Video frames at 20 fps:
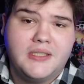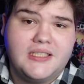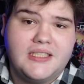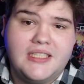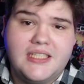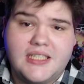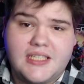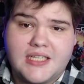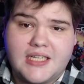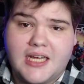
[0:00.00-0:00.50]

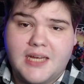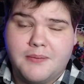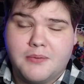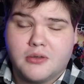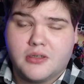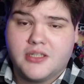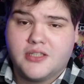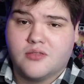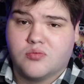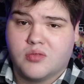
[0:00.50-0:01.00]

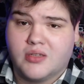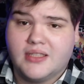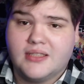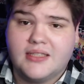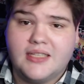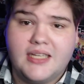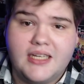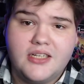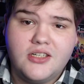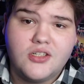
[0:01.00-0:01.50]
D-Cyber is
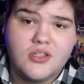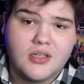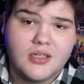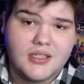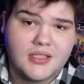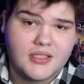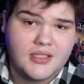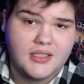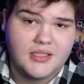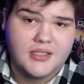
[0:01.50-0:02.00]
really
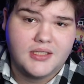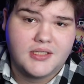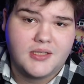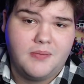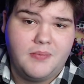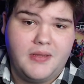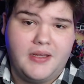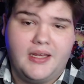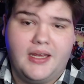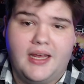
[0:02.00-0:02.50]
interesting to
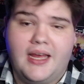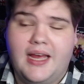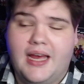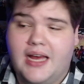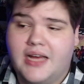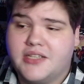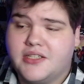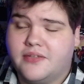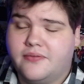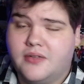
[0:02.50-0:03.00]
me. It
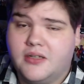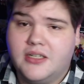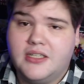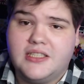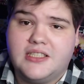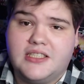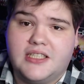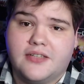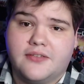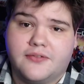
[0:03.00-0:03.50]
has a very
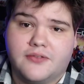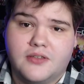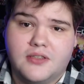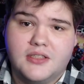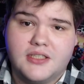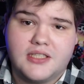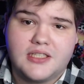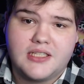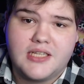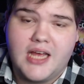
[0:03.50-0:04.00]

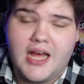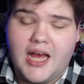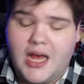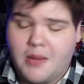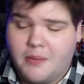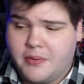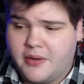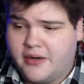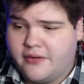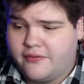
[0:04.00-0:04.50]
different
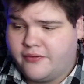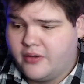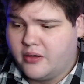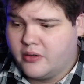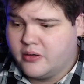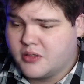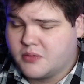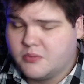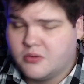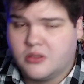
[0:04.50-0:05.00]
setup and it
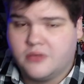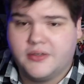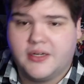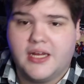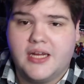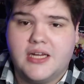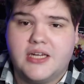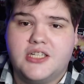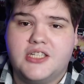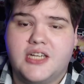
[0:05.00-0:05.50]
follows more of a
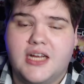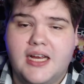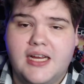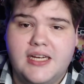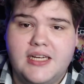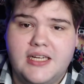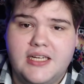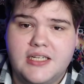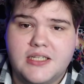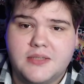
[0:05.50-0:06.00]
kind of
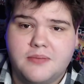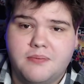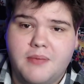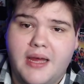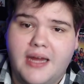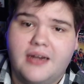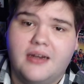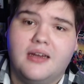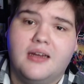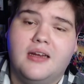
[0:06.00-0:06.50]
Chinese
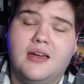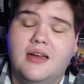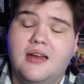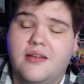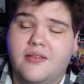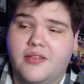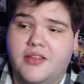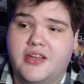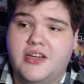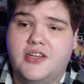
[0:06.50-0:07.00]
bent.
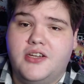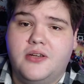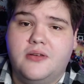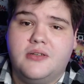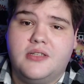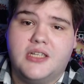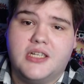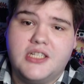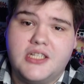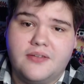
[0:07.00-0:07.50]
The new
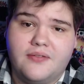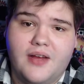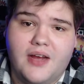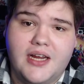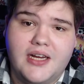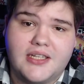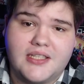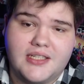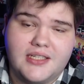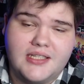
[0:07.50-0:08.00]

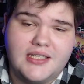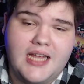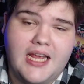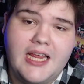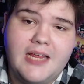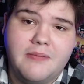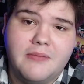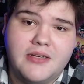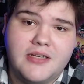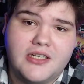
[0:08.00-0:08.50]
Digivice and
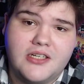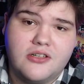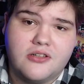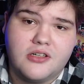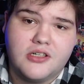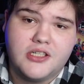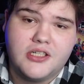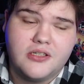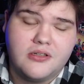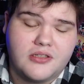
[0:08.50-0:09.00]
Tamers
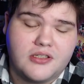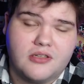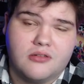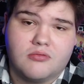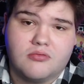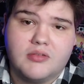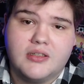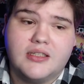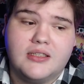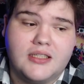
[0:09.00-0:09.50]
introduced are
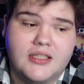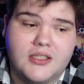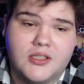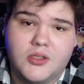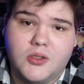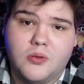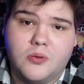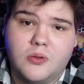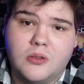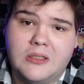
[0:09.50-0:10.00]
really
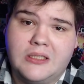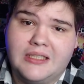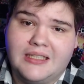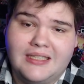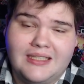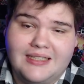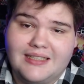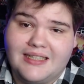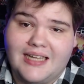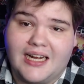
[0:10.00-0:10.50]
cool.
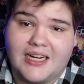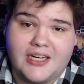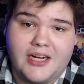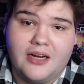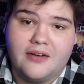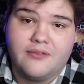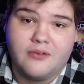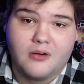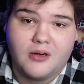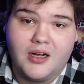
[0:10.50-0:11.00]
That
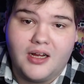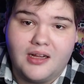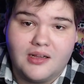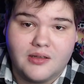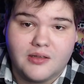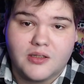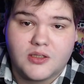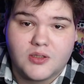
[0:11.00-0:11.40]
cover art looks